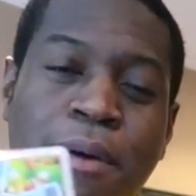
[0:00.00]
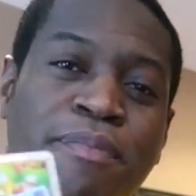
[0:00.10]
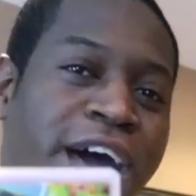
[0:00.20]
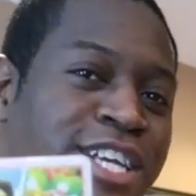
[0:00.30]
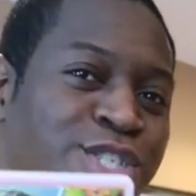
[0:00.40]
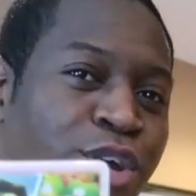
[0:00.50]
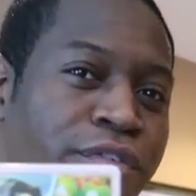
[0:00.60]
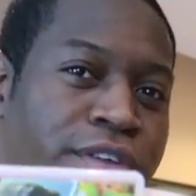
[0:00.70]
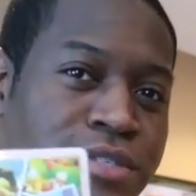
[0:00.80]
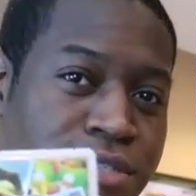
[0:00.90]
I'm not sure
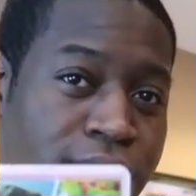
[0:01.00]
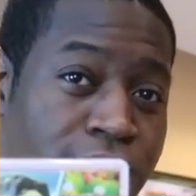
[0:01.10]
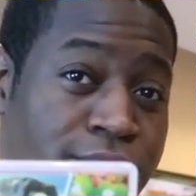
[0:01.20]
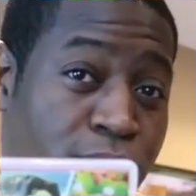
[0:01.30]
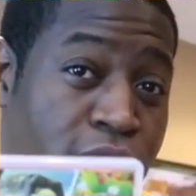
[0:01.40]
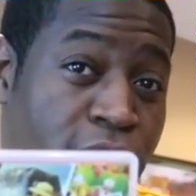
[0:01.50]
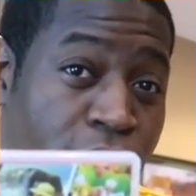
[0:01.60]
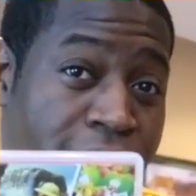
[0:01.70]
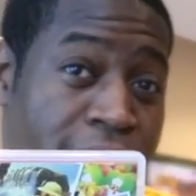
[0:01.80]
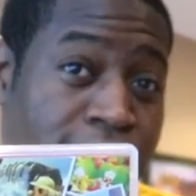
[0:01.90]
if it's as good as Mario
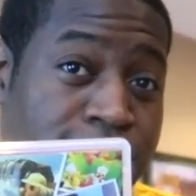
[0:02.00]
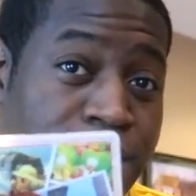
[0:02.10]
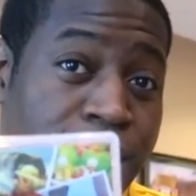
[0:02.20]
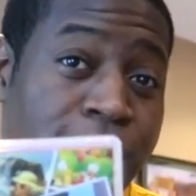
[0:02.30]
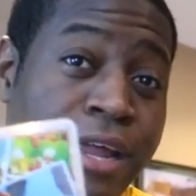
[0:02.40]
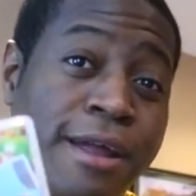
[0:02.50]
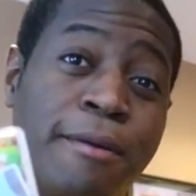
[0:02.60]
Galaxy,